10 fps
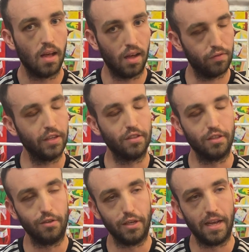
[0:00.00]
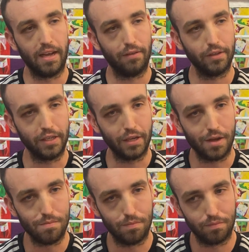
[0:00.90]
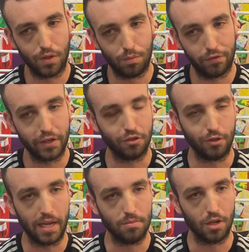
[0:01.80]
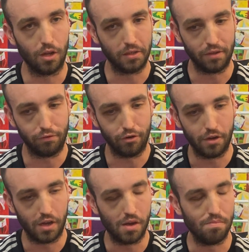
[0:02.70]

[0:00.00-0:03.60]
I think so, yeah. I think the professional game's a lot different.